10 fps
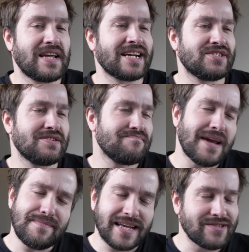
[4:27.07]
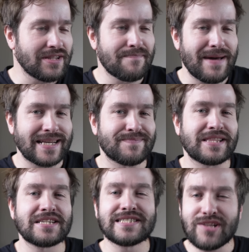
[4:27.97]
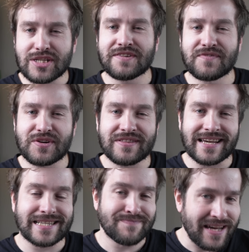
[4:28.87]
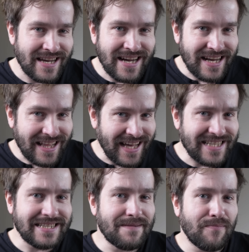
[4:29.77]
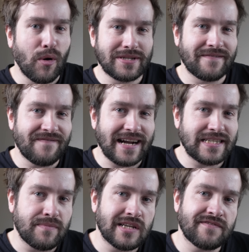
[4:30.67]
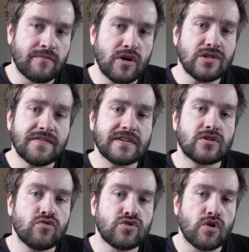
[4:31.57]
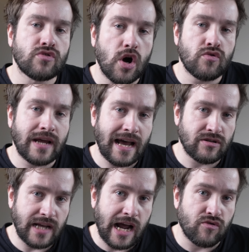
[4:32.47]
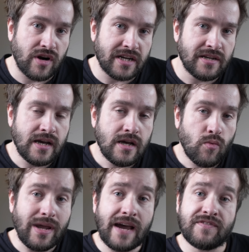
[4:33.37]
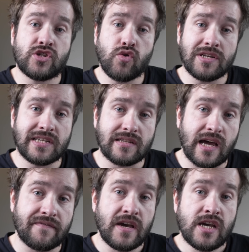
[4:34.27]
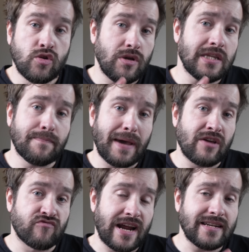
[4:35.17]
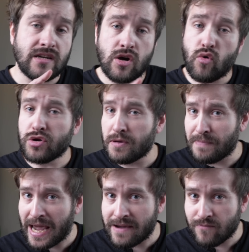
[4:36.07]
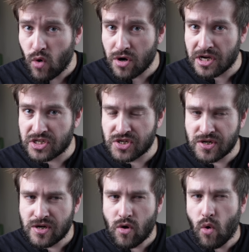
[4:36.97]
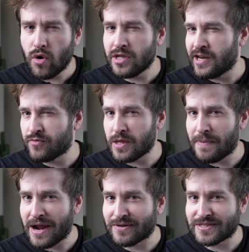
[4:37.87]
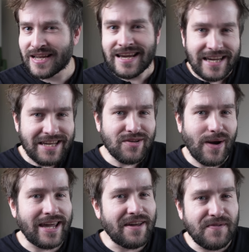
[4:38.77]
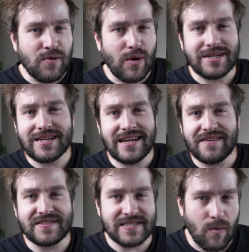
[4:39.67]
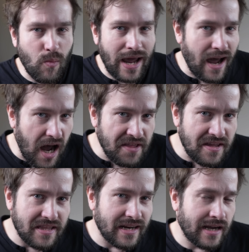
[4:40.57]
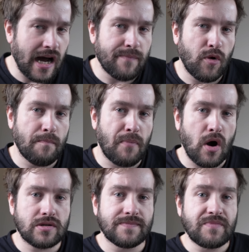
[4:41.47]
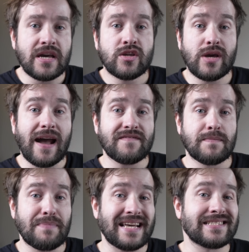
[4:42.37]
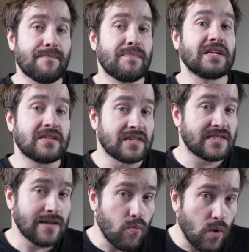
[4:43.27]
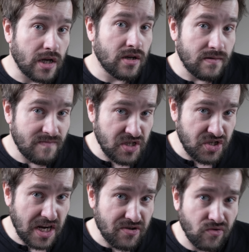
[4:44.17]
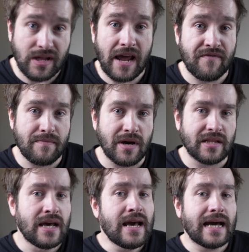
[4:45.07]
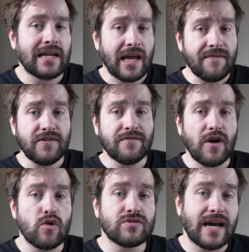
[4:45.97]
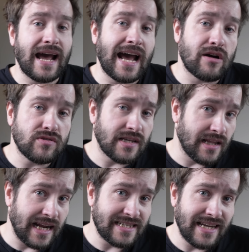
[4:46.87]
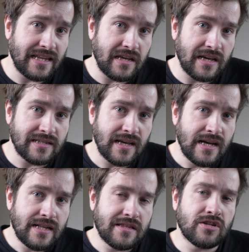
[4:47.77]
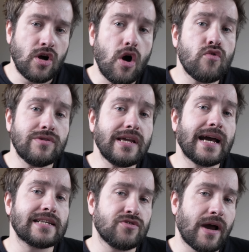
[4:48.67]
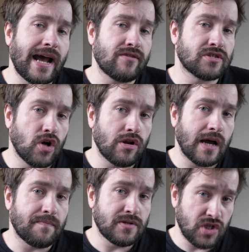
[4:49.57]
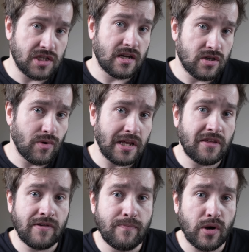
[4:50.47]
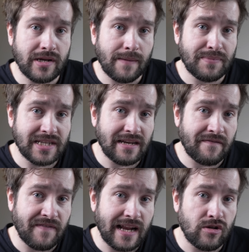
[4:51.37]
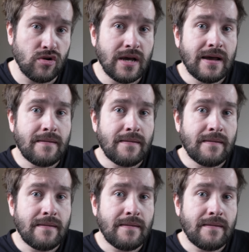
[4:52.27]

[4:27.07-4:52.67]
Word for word: Actually, maybe that's not the best bit. There's lots of good things, but that's an important factor because for most of us who don't own a house outright, we have a choice in life. You either pay rent or you pay a mortgage, or you live with your parents. Either way, if you want to live somewhere other than a cardboard box, you have to pay some money to someone in general every month. And if you've owned a house in the last ten years, then not only has your house gone up just twenty-three point nine percent in value,